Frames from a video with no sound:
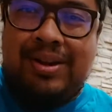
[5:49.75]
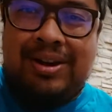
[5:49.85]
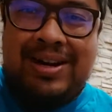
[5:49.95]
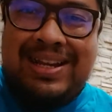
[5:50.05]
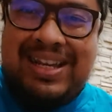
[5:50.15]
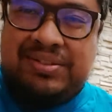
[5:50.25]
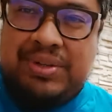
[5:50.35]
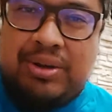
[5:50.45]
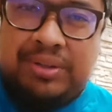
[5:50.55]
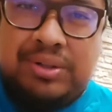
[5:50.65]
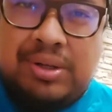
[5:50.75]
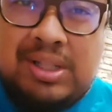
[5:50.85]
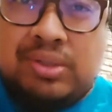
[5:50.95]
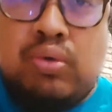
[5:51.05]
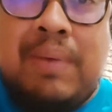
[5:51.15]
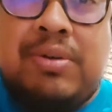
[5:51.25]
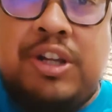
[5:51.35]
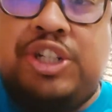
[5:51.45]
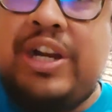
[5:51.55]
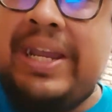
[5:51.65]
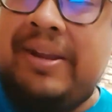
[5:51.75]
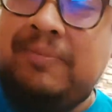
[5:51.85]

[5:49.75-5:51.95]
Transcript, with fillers: Alright guys, we're going to do a swap contract.